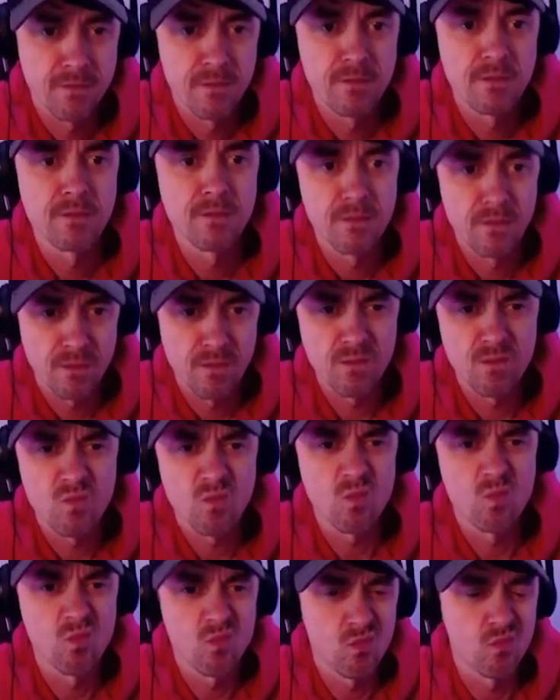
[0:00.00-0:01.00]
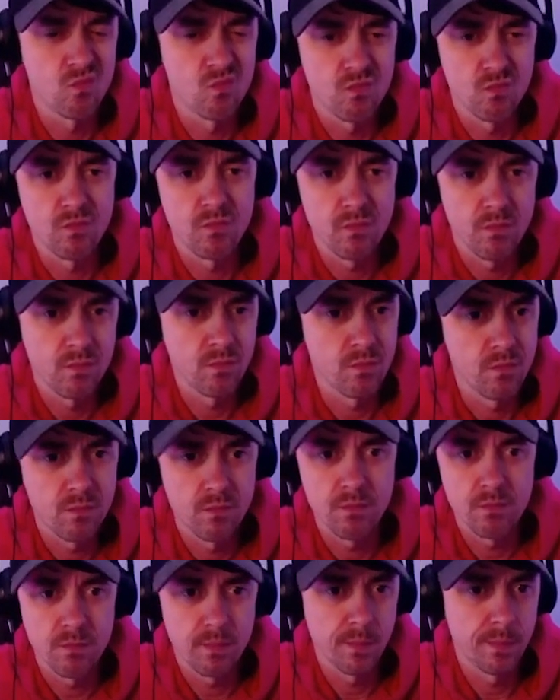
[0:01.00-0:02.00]
This real life shit, no films here.
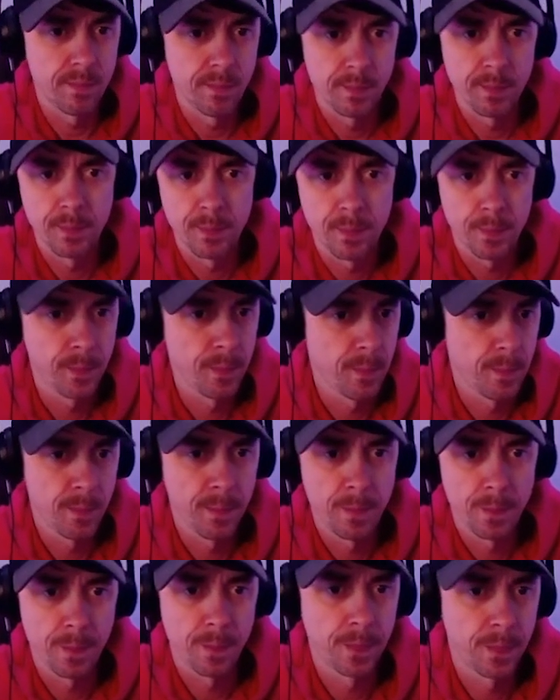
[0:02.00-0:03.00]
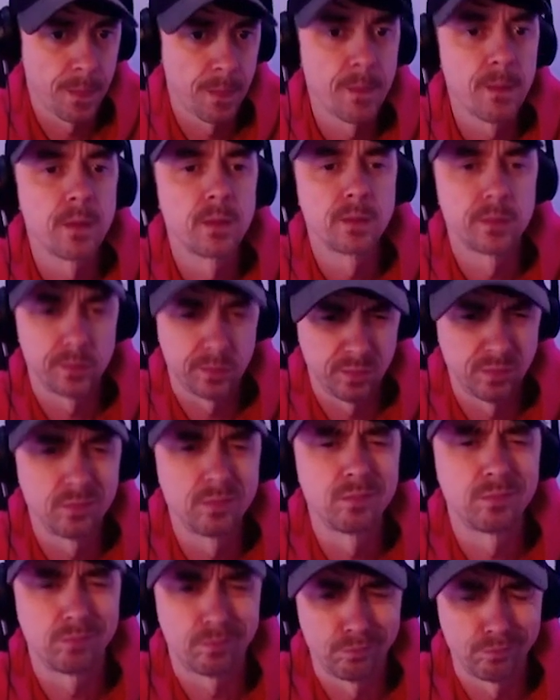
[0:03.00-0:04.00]
Ain't gonna see Steven spill here. We
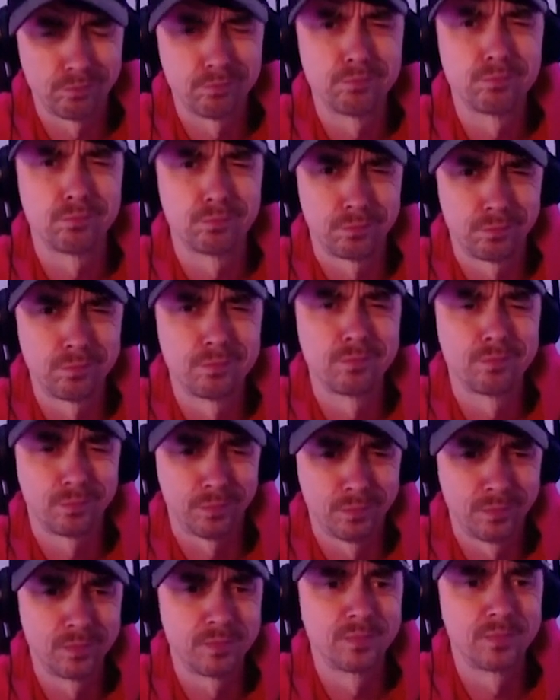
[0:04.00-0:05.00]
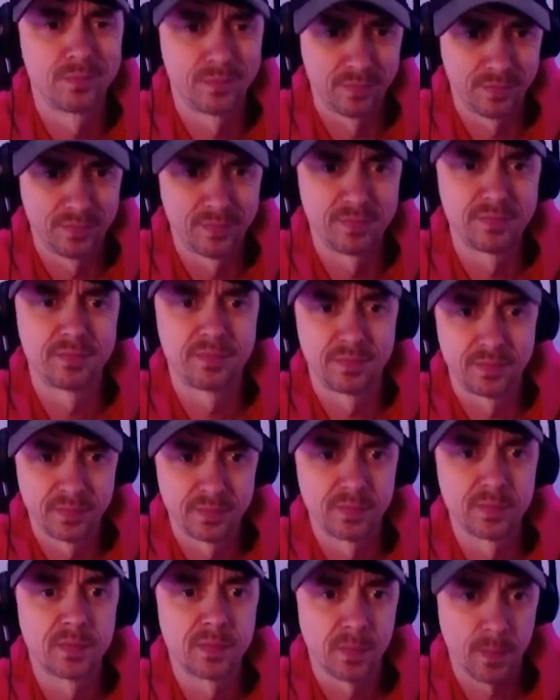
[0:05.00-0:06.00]
took it from nothing to something, who's leaving us killed here?